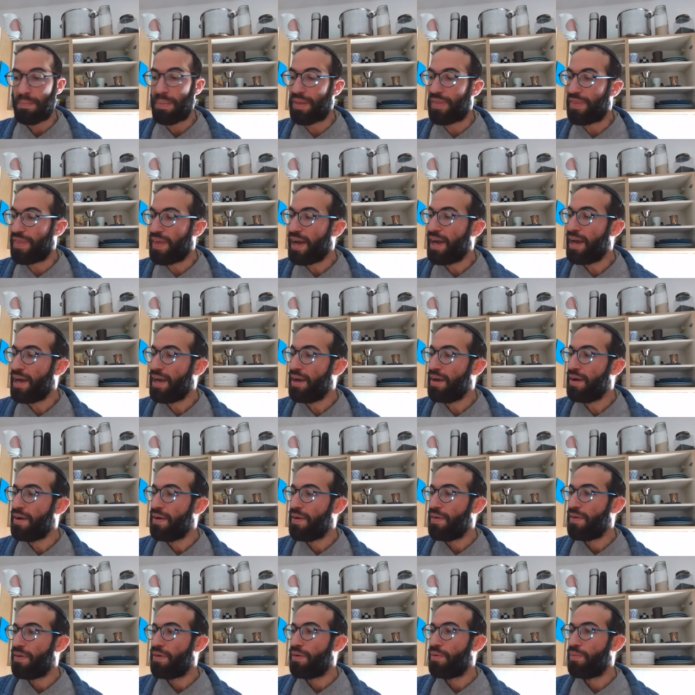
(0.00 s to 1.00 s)
But there,
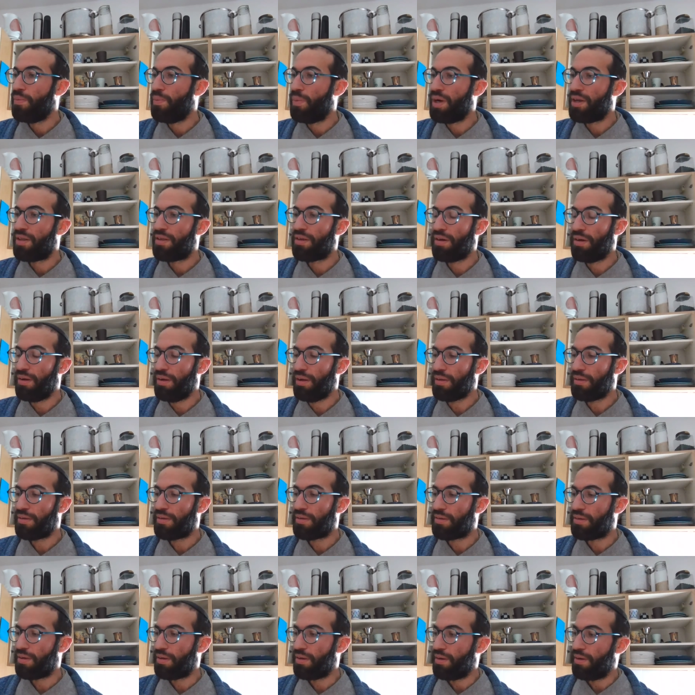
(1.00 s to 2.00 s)
we're told
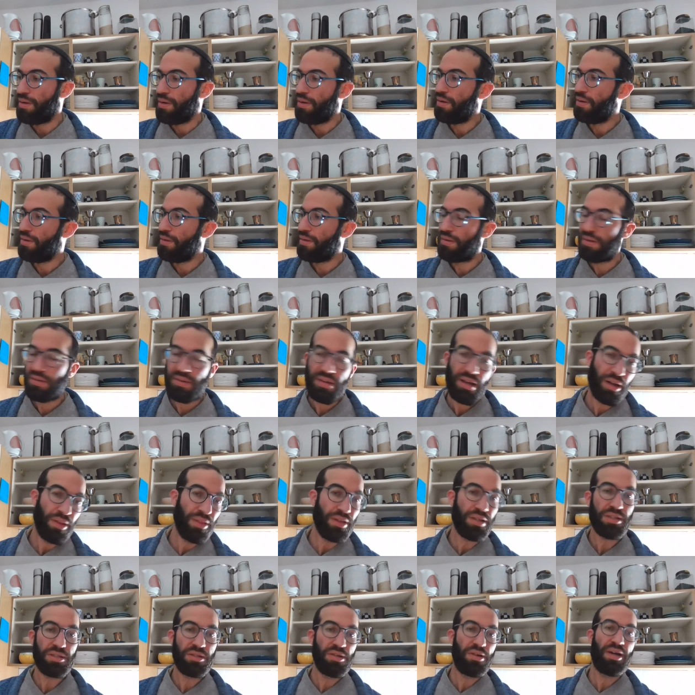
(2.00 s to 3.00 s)
to, to tell
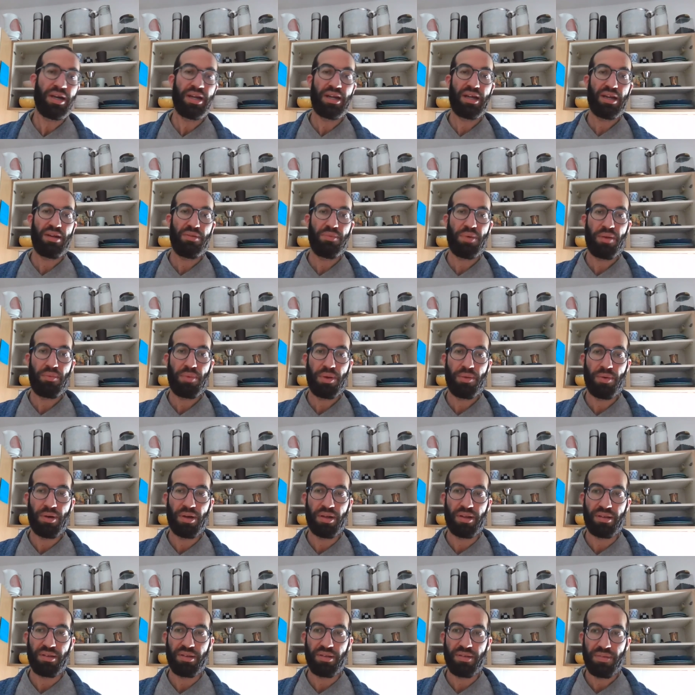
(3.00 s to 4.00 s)
the story in any way we
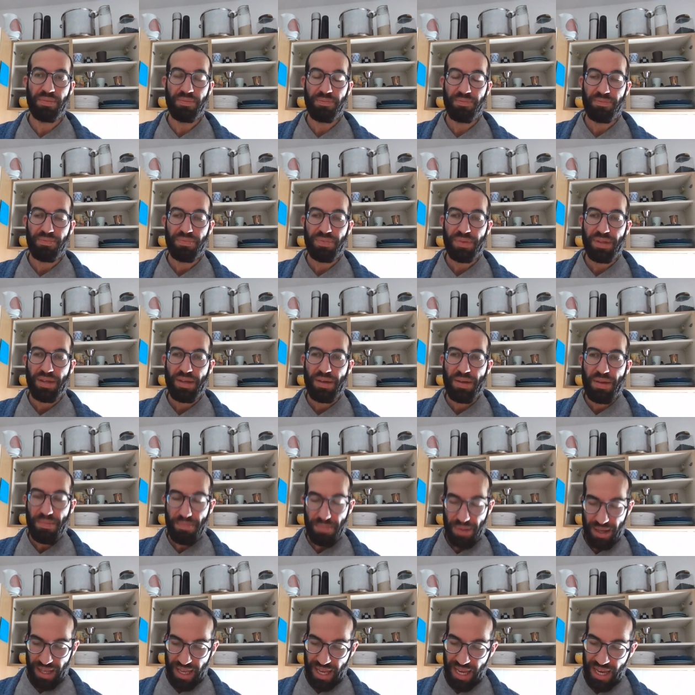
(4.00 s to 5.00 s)
want.
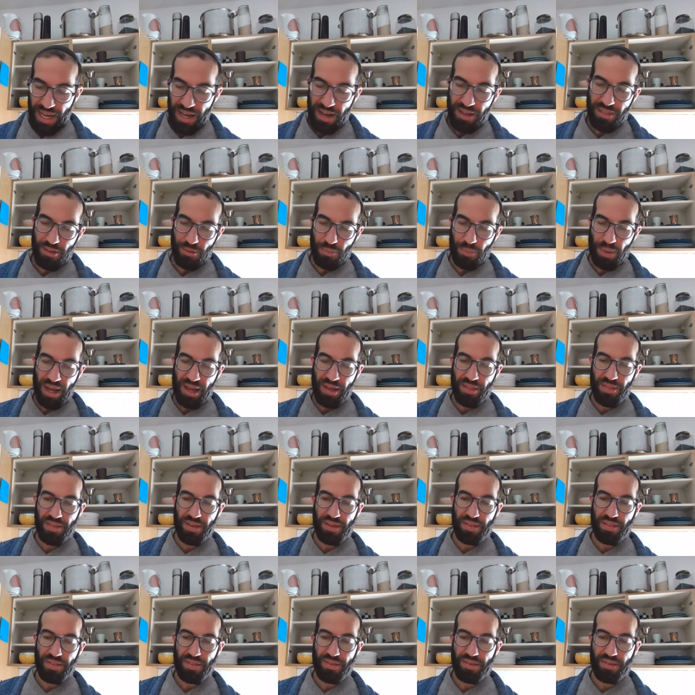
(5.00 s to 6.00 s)
But here, the way
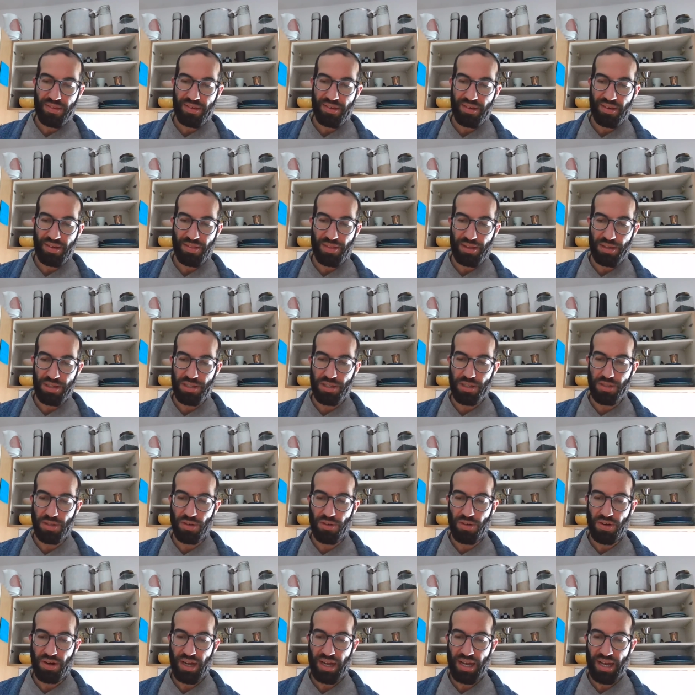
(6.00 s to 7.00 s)
that the
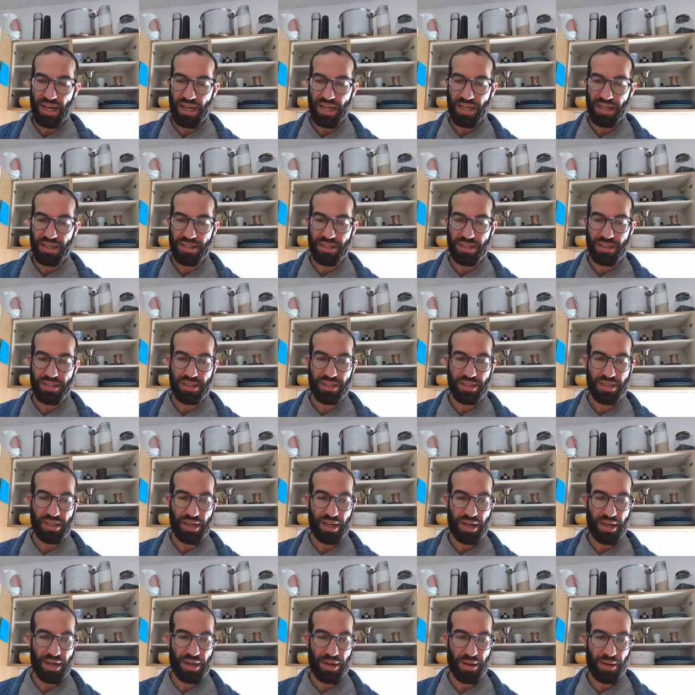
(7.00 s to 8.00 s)
story
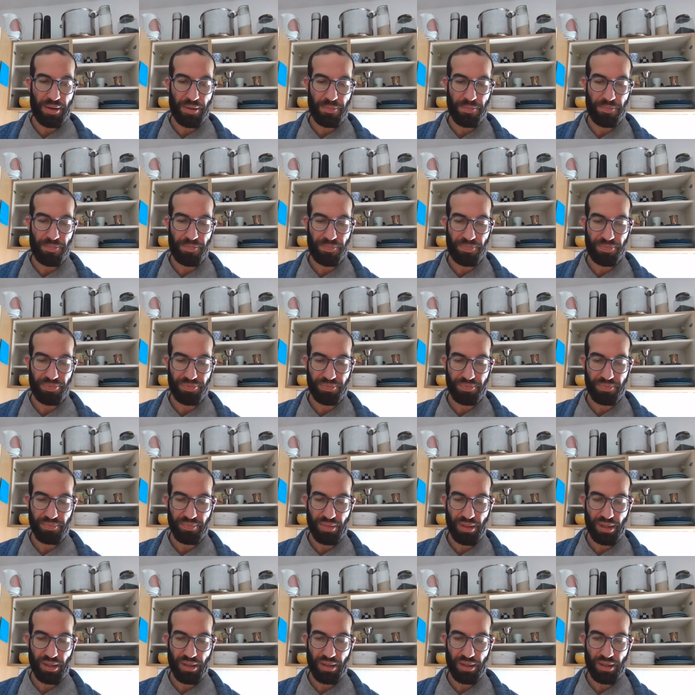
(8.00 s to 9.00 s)
is um,
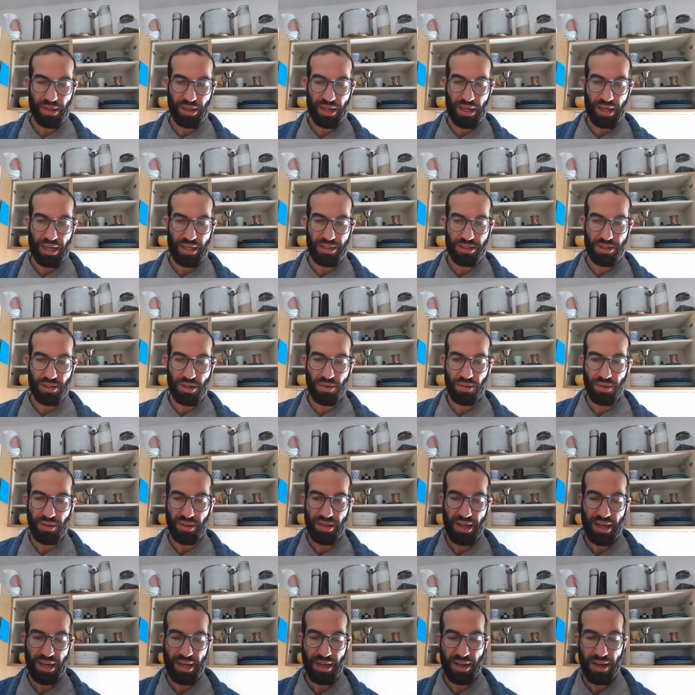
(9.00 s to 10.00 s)
is
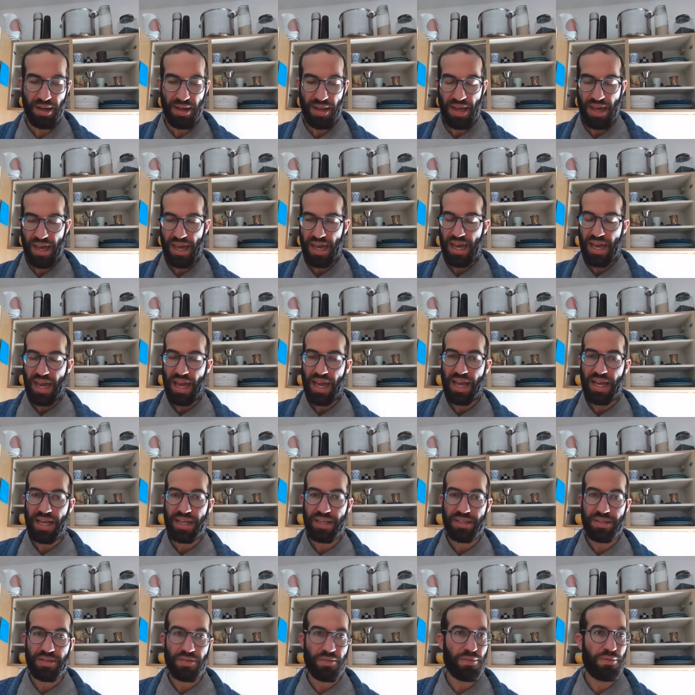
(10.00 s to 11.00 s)
told here
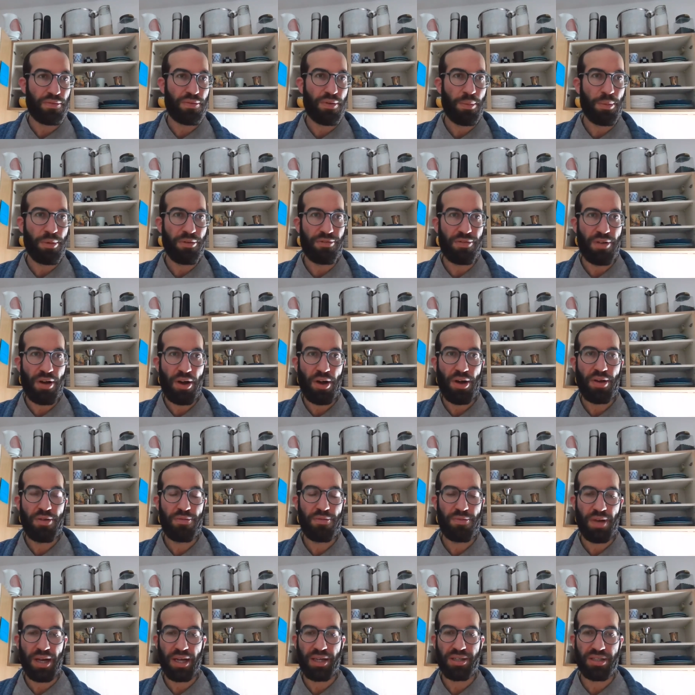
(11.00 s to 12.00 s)
is from a very
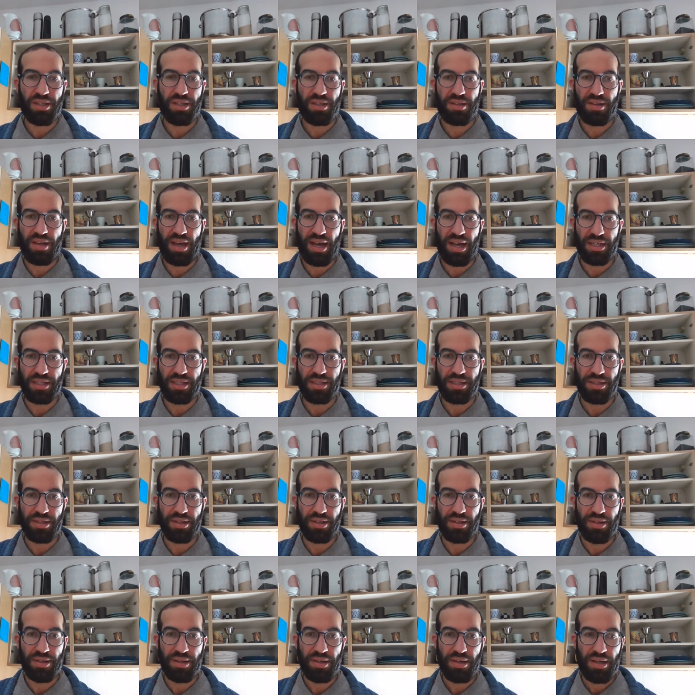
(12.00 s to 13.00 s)
fixed
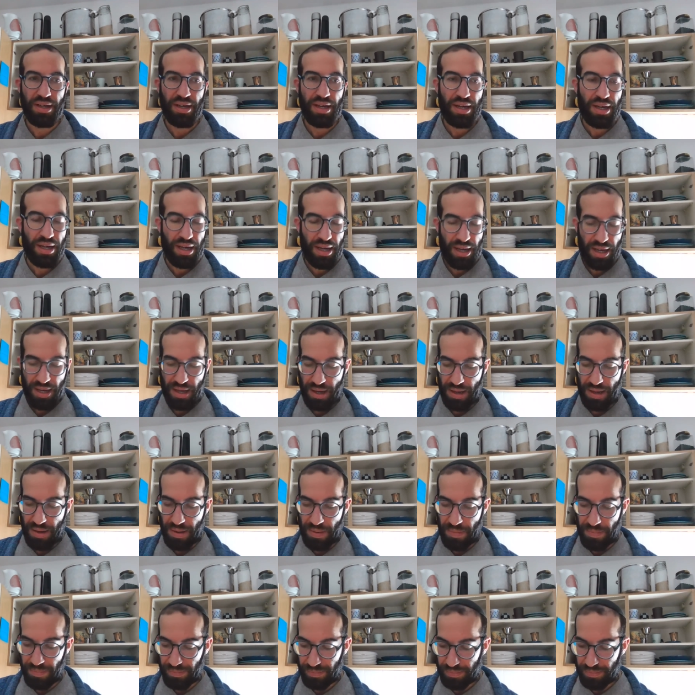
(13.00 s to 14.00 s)
text.
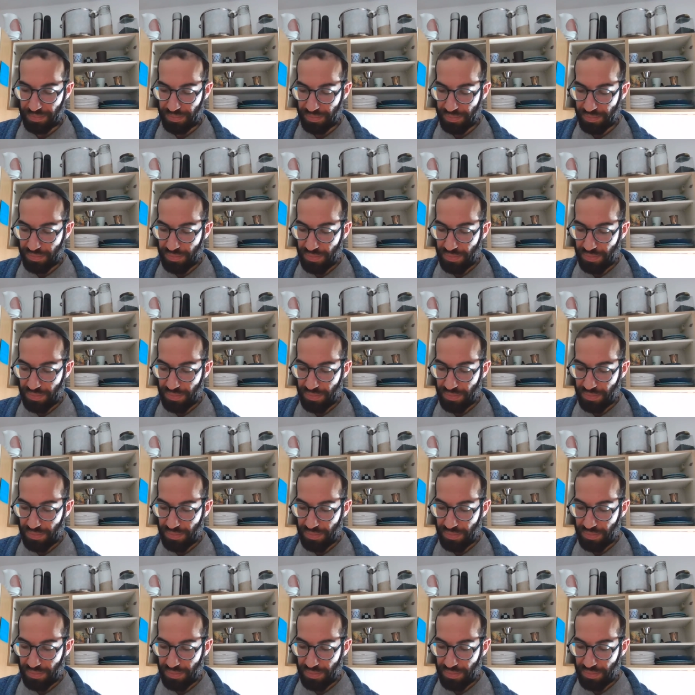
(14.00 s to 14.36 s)
Um,